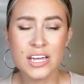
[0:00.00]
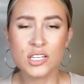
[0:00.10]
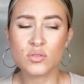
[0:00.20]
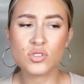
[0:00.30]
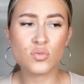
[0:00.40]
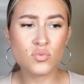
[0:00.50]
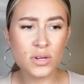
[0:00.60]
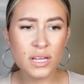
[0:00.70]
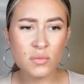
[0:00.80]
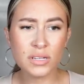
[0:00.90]
So it's a
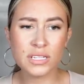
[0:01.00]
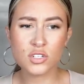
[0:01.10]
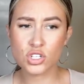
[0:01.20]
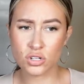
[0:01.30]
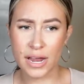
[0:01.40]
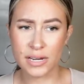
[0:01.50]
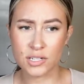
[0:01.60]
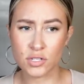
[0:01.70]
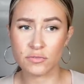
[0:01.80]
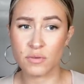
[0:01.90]
really, really
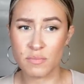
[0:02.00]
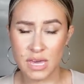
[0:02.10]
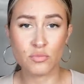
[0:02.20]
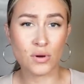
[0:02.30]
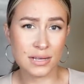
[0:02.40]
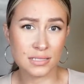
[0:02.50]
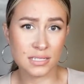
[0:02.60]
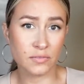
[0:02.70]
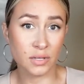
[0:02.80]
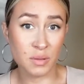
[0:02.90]
strange, for me,
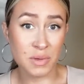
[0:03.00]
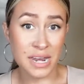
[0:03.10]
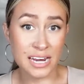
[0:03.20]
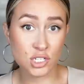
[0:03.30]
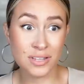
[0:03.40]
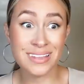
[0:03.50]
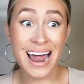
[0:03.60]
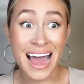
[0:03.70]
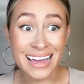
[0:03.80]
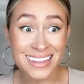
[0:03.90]
process of elimination that
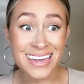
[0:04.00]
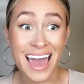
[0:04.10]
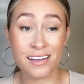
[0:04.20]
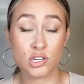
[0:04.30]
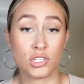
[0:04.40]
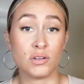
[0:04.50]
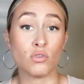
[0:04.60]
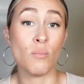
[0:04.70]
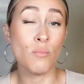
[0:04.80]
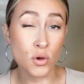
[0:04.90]
I think actually
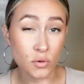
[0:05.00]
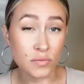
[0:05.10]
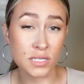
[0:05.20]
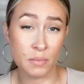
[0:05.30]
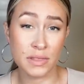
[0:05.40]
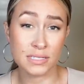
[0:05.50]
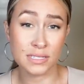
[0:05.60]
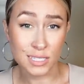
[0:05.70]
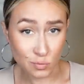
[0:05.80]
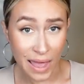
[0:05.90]
removes some of the
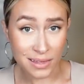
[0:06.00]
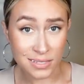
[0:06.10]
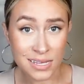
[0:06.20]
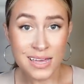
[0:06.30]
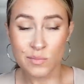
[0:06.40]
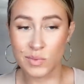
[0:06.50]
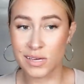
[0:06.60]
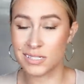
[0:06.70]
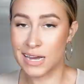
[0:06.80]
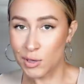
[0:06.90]
suspense
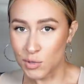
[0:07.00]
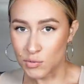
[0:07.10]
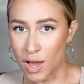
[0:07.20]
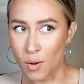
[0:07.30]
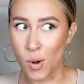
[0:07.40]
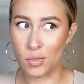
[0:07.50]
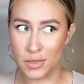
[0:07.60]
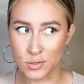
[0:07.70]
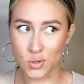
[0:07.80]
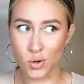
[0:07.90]
because now you know, oh,
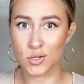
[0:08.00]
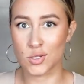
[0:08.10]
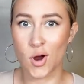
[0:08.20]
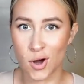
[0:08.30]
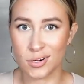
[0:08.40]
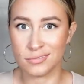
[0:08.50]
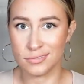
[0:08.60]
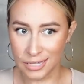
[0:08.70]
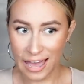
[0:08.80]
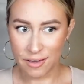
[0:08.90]
these girls aren't
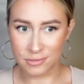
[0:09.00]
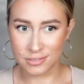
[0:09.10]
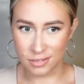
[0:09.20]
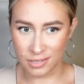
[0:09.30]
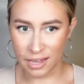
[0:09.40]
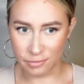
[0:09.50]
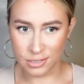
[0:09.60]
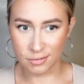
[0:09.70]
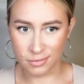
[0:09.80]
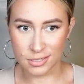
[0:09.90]
left every
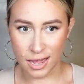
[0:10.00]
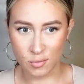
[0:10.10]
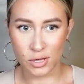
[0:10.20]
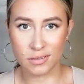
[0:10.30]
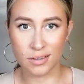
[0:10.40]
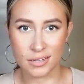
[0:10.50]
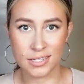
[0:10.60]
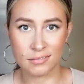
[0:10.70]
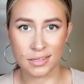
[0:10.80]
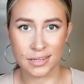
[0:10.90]
single time we cut
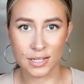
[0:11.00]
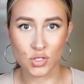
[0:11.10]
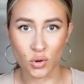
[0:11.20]
down to the next